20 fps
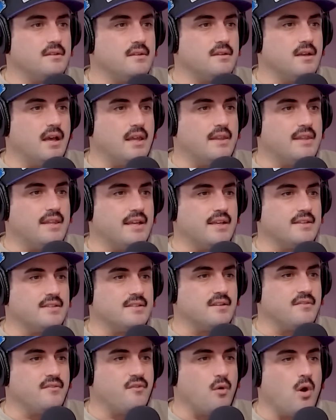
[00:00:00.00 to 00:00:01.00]
I think right. it's
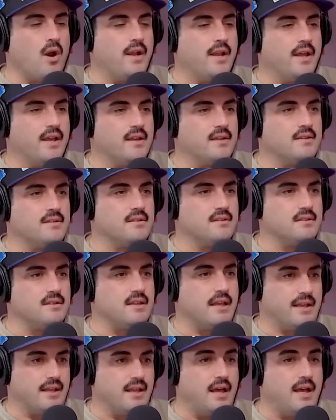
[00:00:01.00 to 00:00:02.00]
avoiding
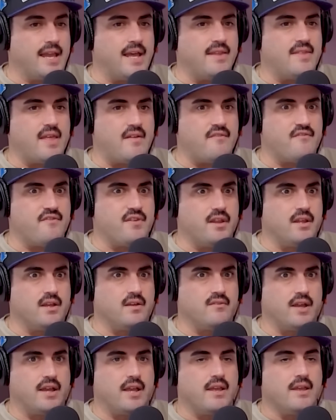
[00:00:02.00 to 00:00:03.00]
like again that feeling of
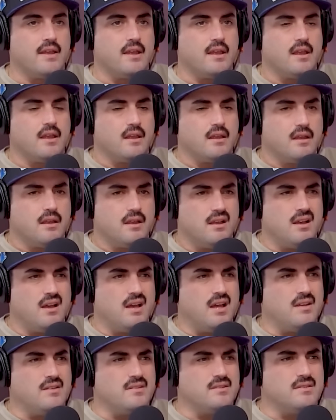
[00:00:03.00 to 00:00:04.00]
like
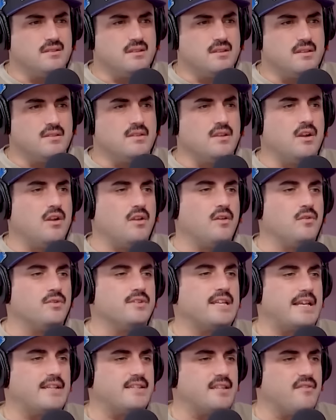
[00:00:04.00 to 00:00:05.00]
I you know, it was
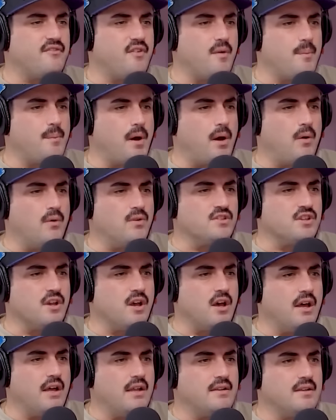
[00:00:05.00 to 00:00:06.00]
nice that football was mm-hmm.
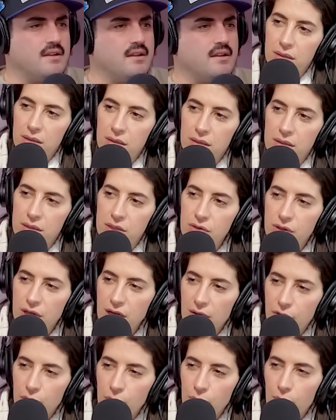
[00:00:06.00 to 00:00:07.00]
on. Do you think
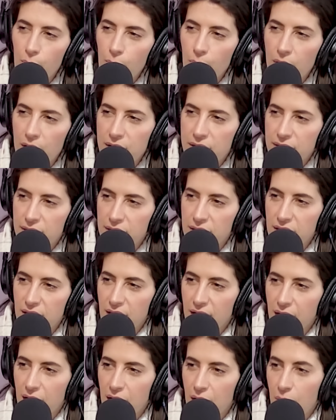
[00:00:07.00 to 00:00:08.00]
if you were with
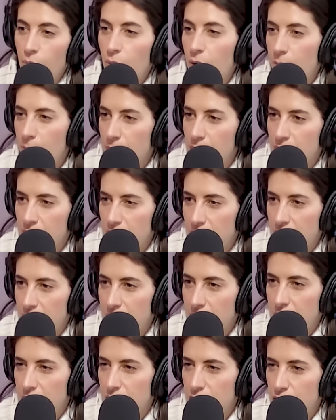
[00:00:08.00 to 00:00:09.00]
like a woman
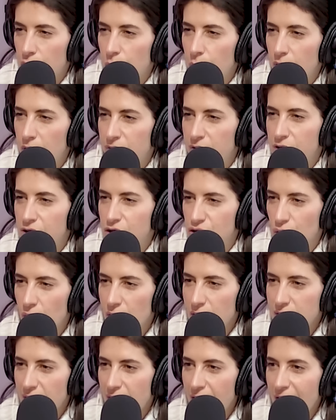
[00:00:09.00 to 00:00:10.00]
that was you kind would of have
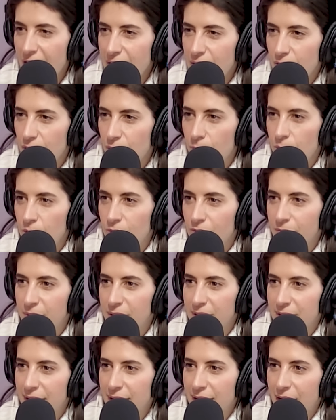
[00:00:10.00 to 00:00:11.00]
enjoyed that or you would have
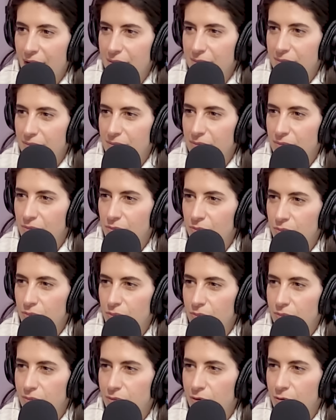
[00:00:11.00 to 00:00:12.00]
been like I
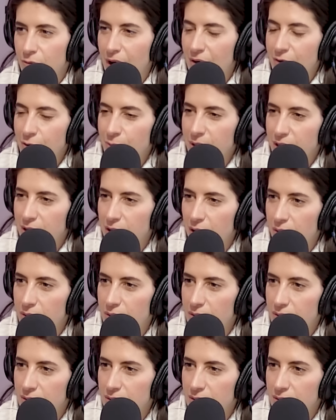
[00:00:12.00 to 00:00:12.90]
would rather be alone?